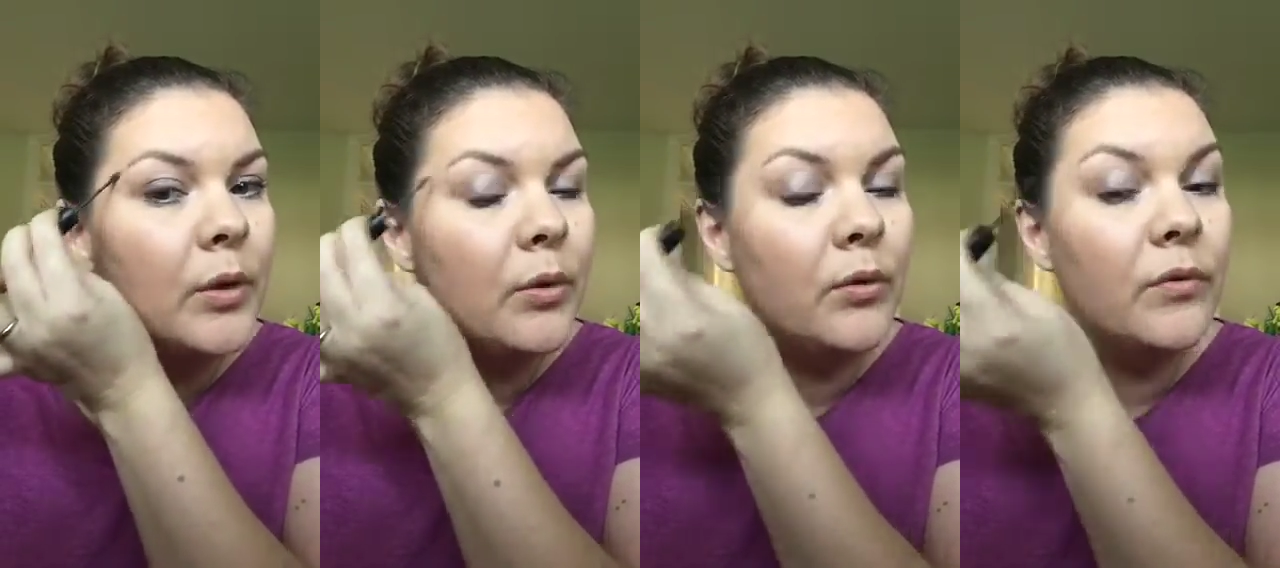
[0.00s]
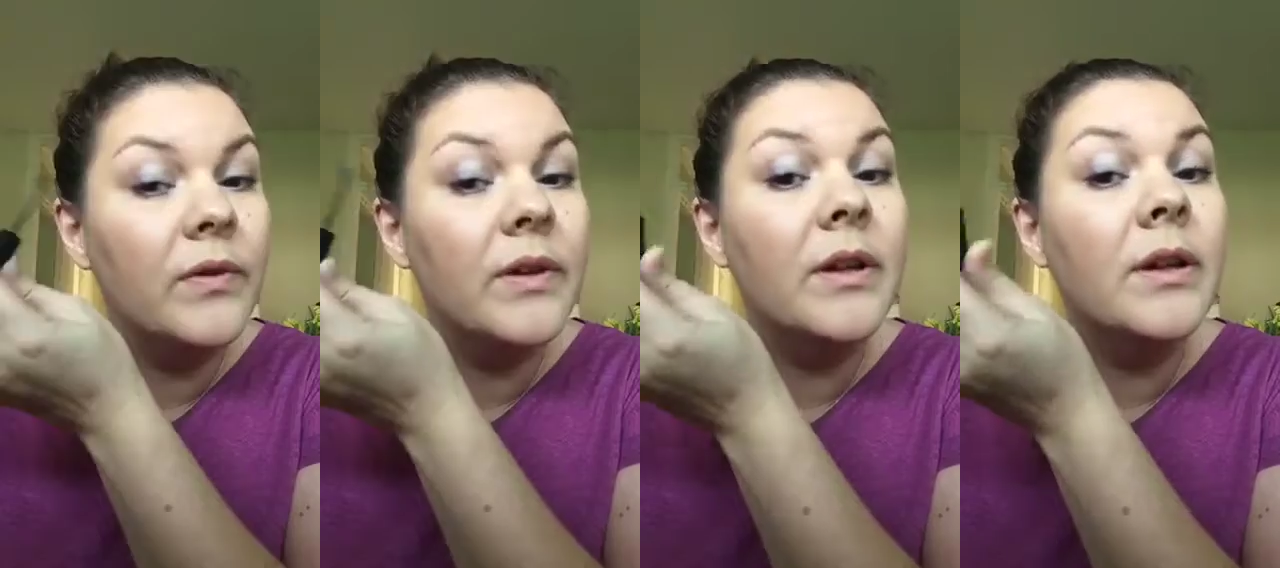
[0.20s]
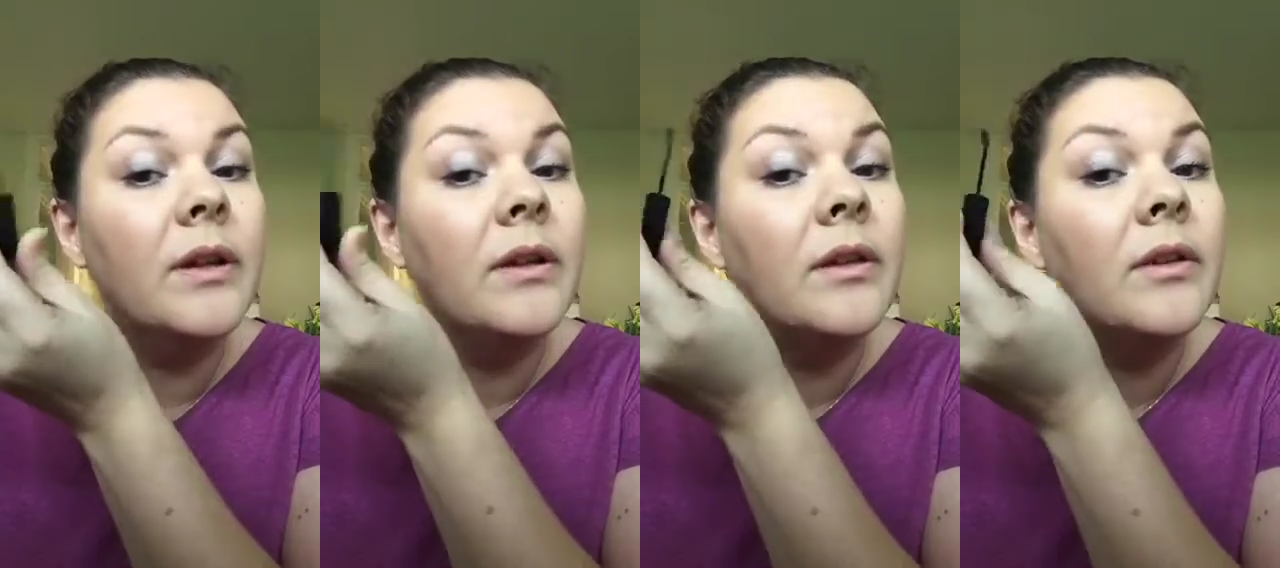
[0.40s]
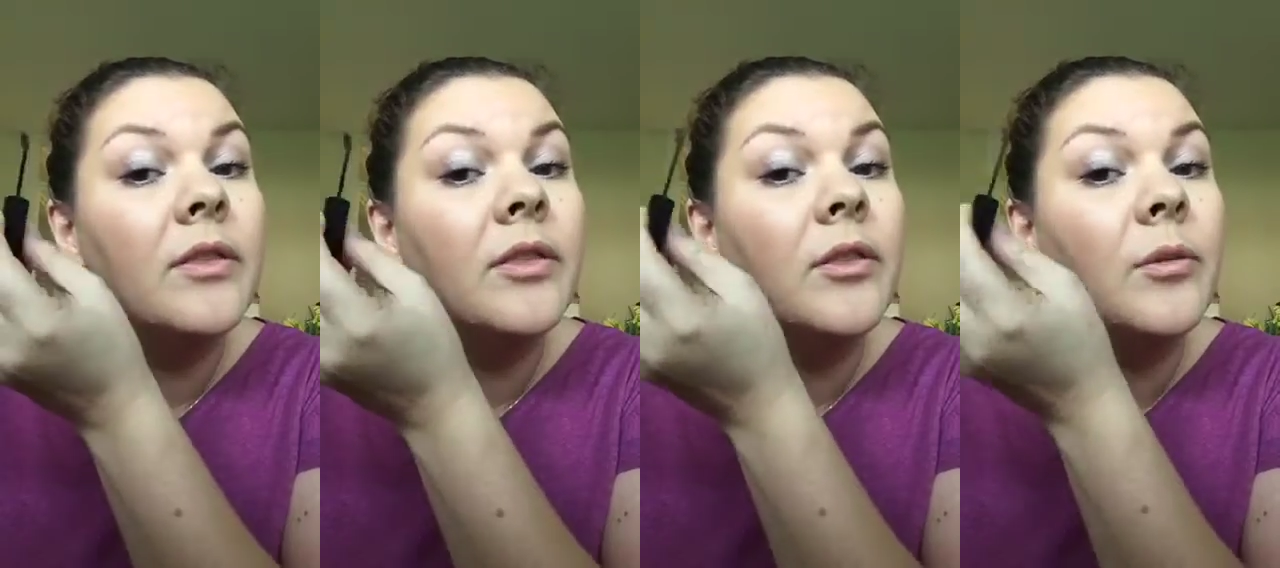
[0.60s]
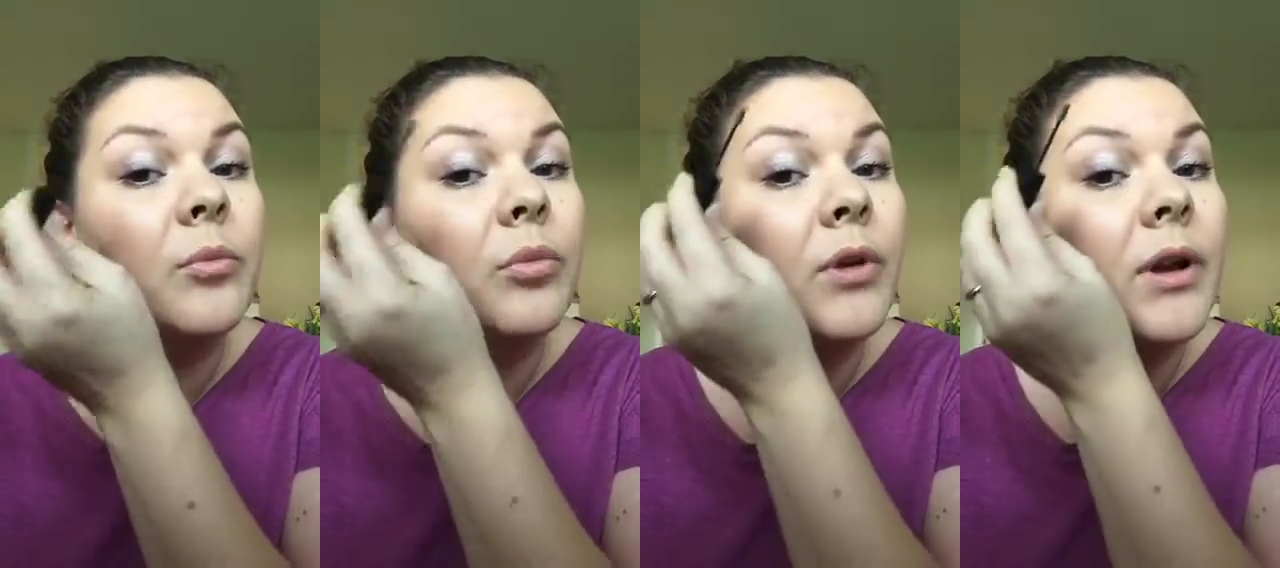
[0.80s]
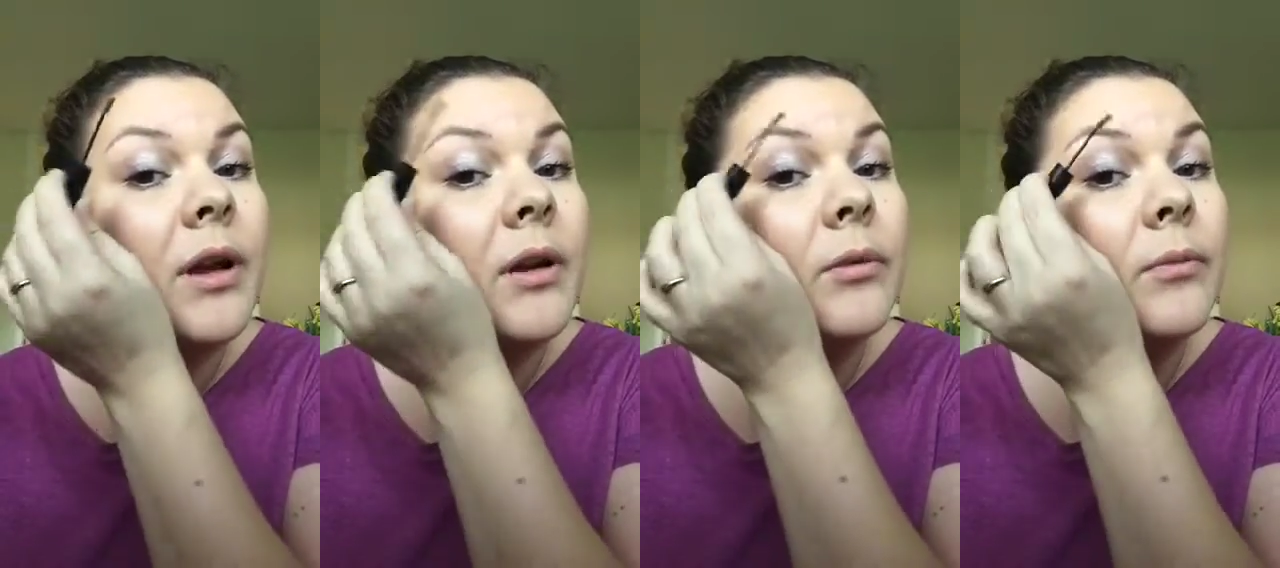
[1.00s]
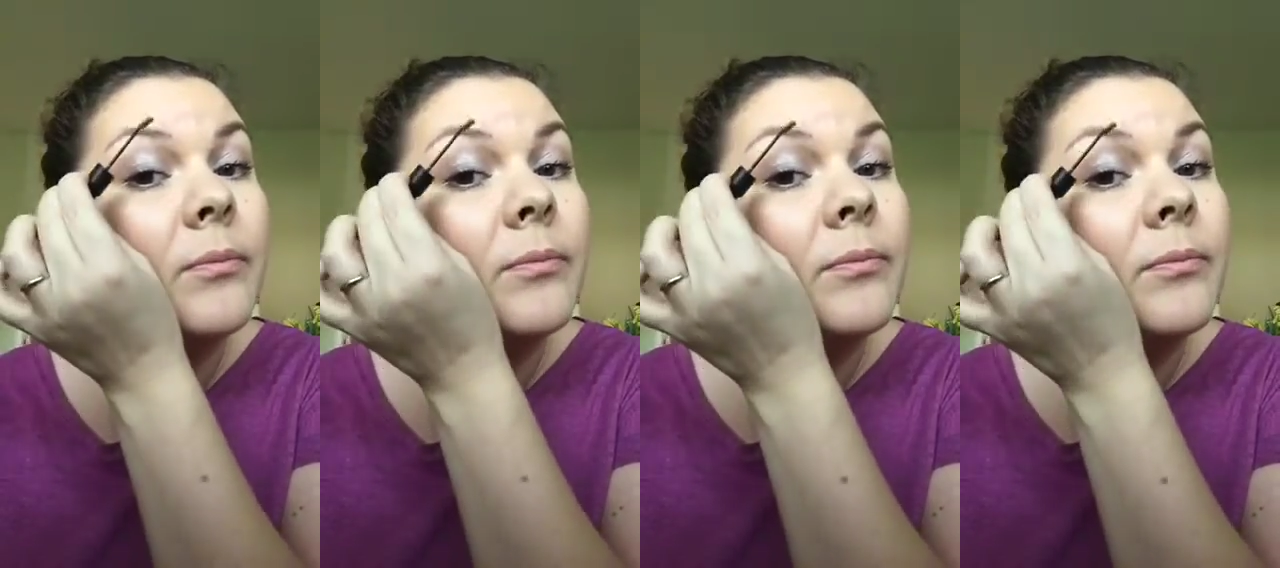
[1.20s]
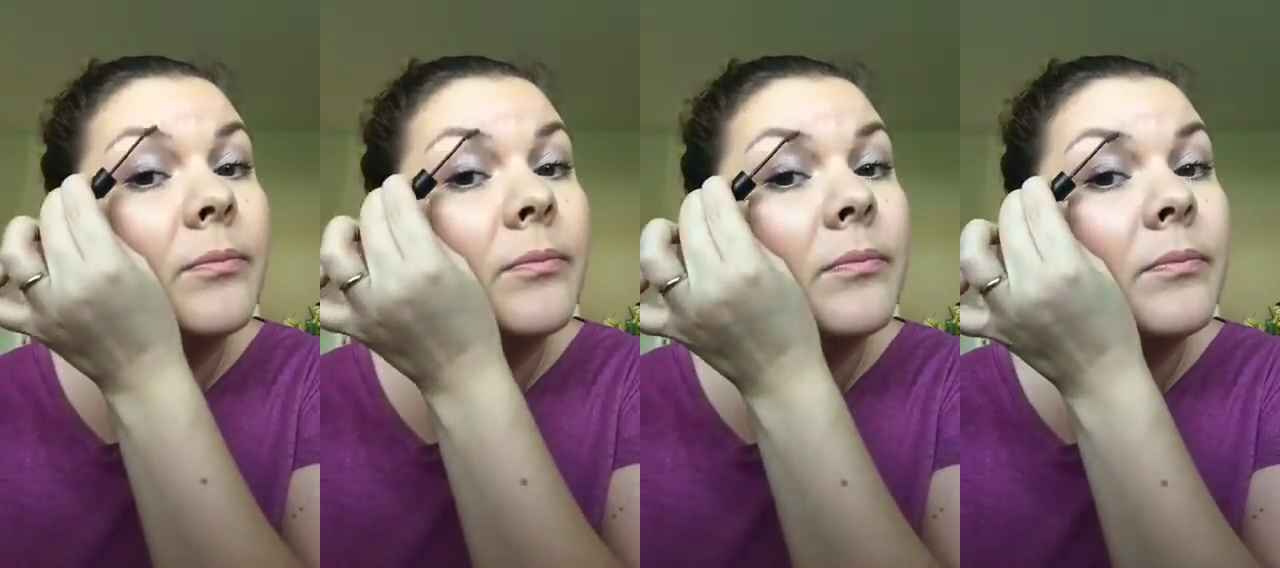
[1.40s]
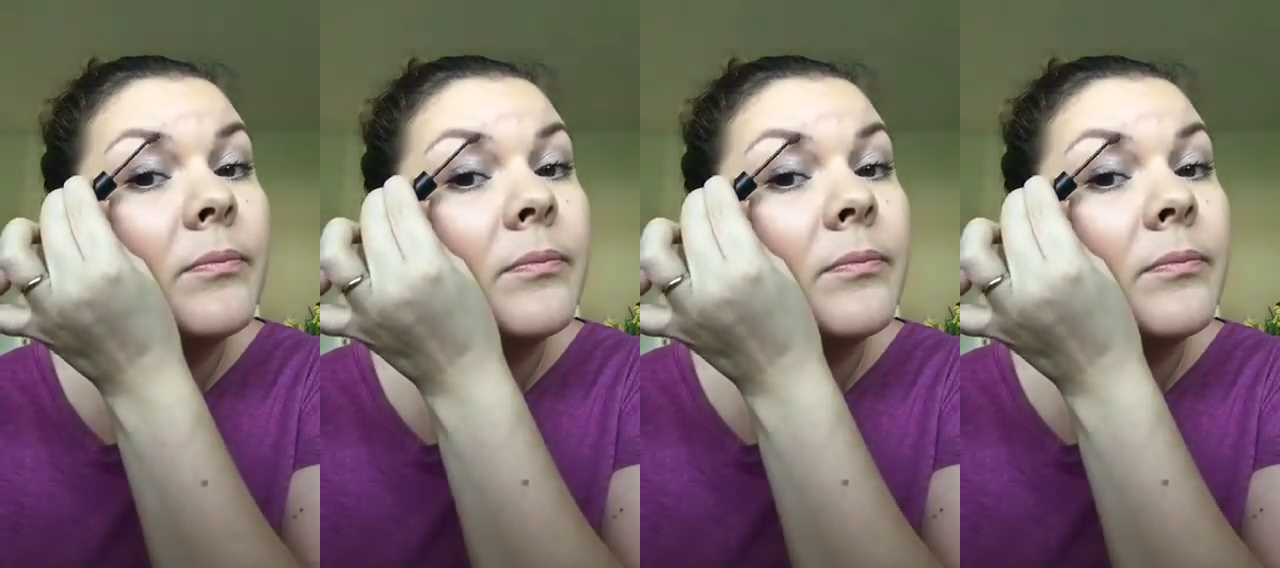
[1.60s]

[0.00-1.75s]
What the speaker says: over the brow.